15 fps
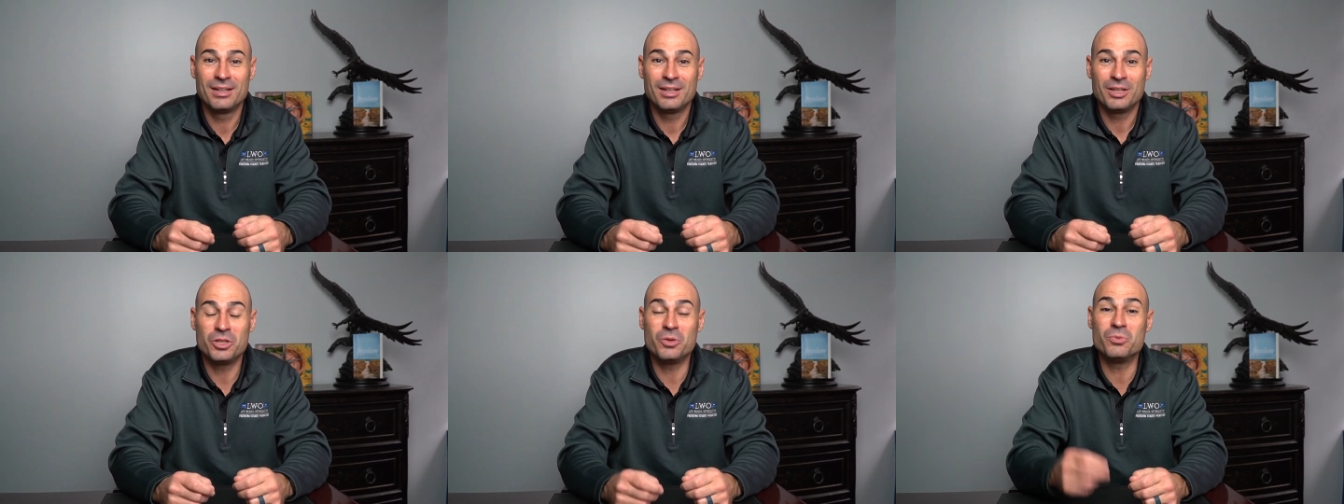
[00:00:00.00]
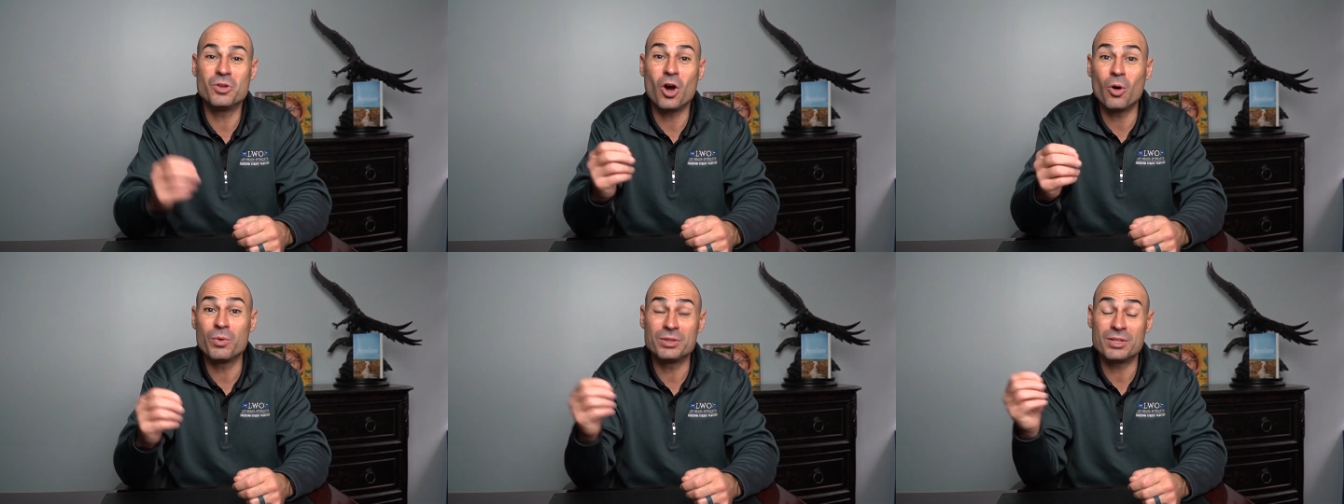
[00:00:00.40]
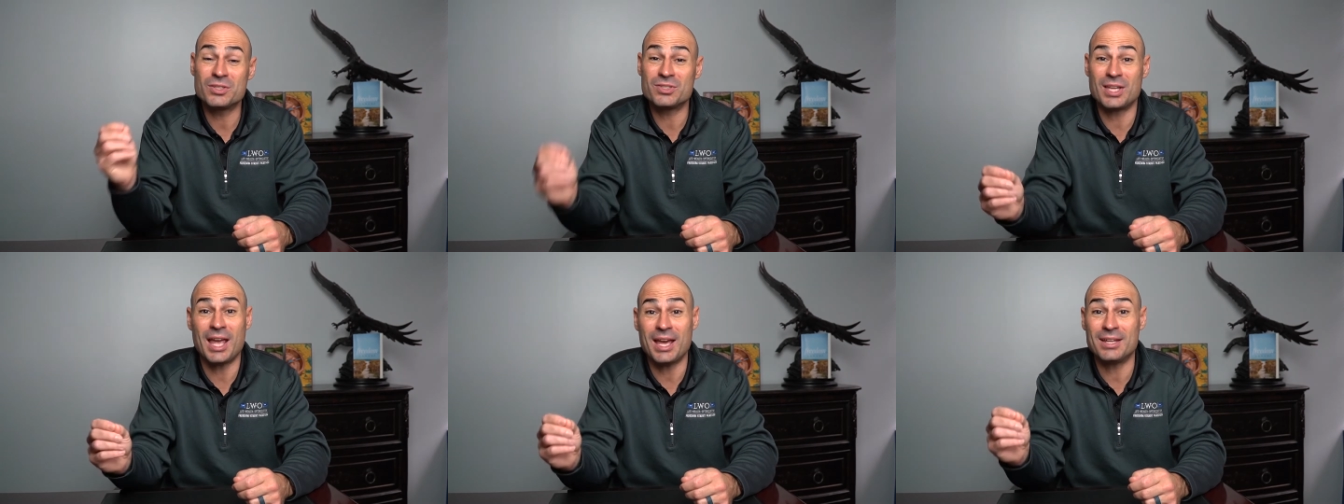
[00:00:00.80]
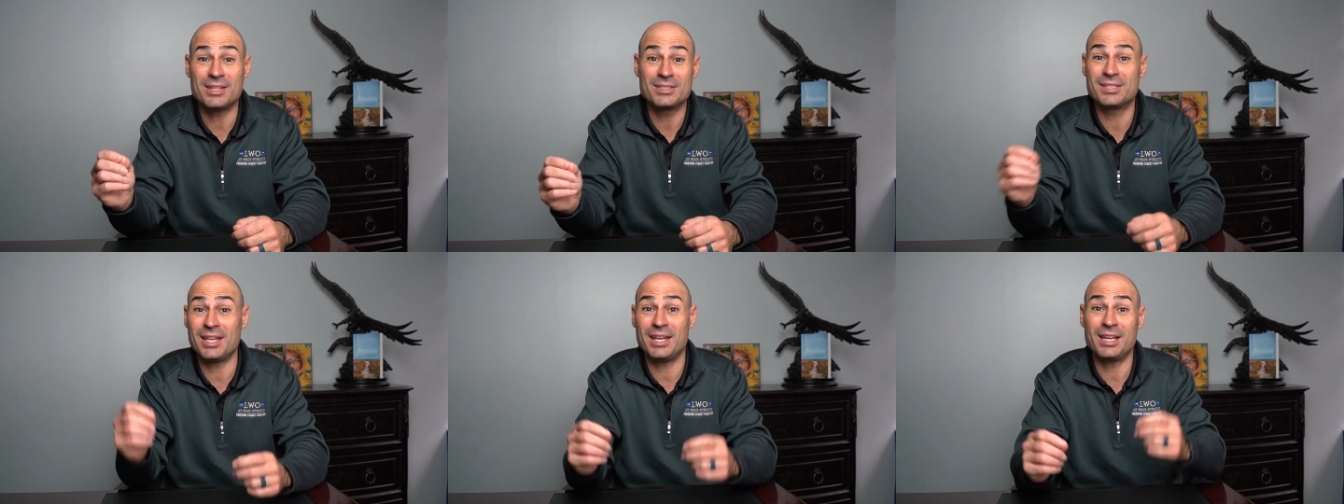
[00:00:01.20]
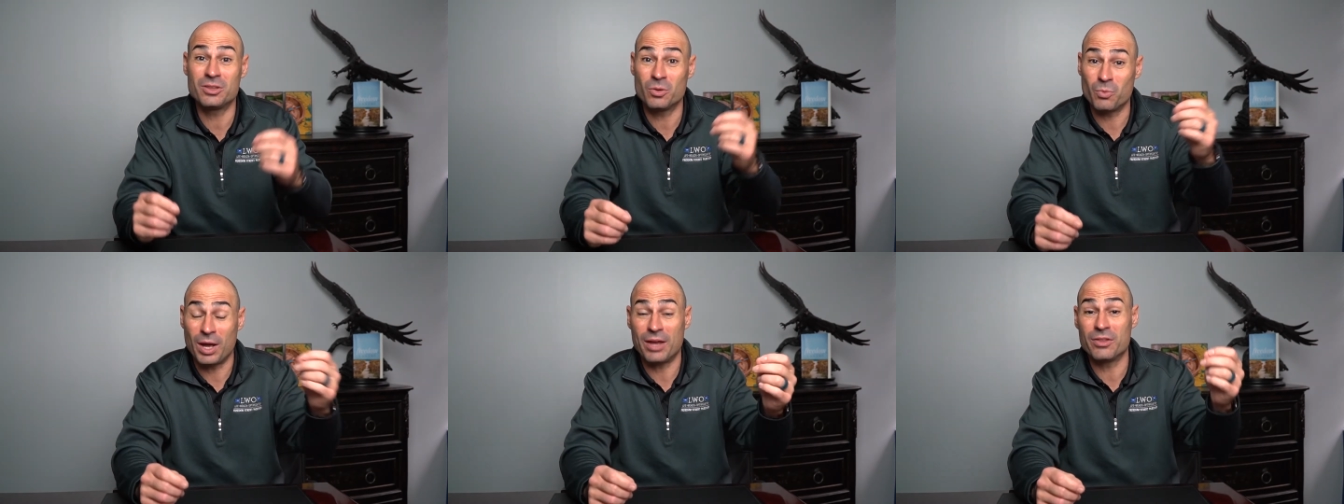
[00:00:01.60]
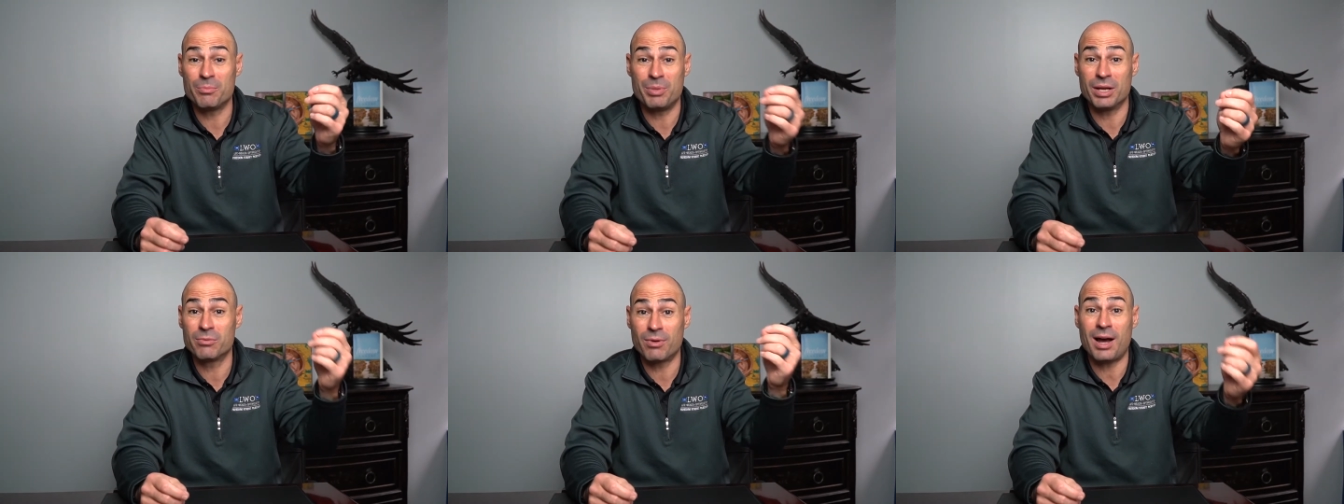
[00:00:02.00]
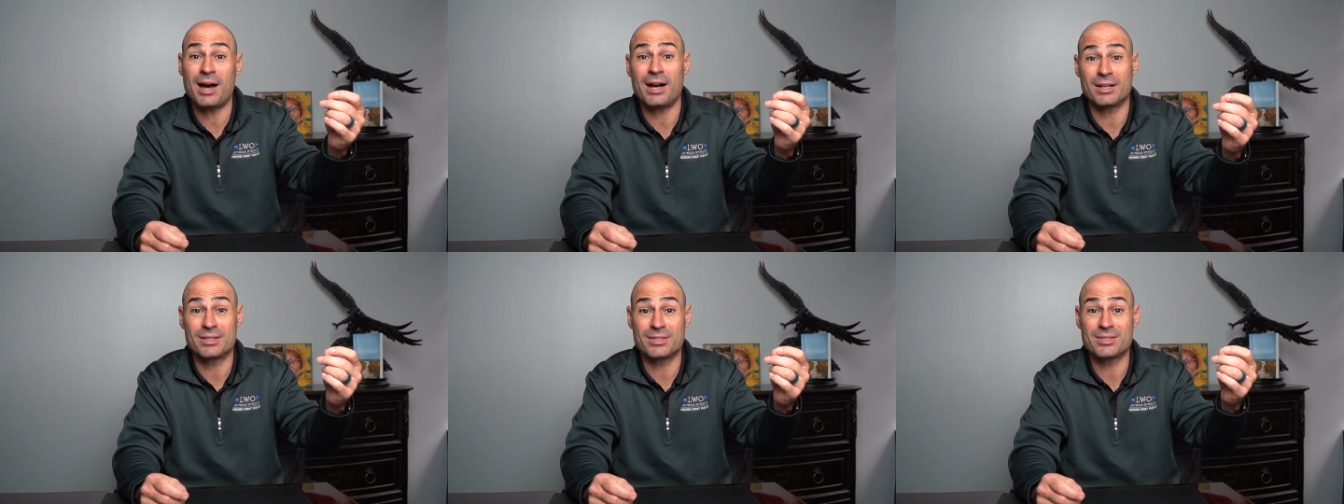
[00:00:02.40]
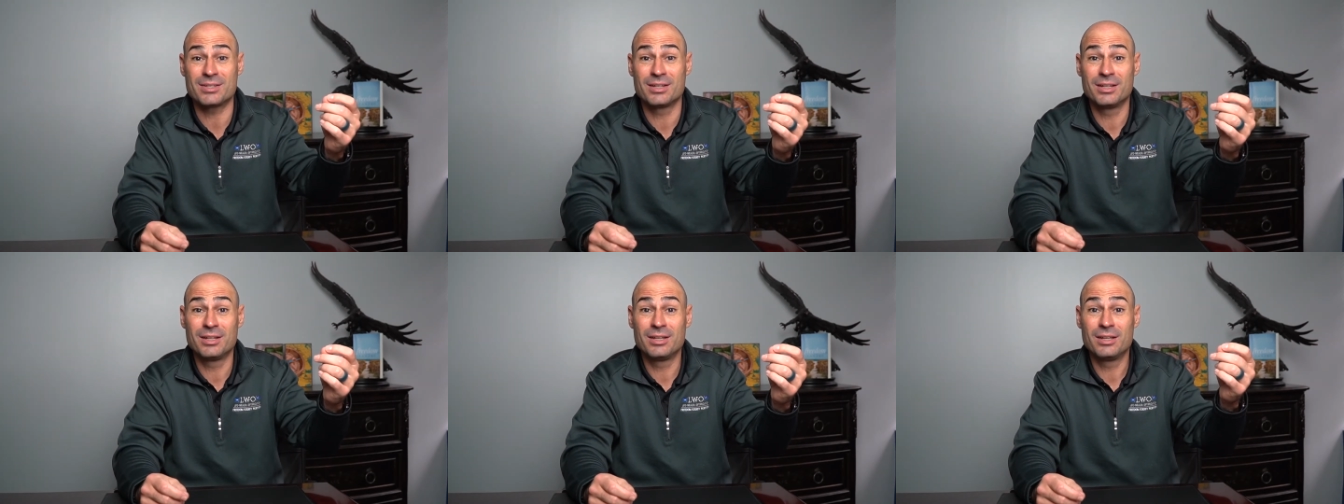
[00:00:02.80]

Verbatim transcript: You know when the sand is getting in the way of the big rocks.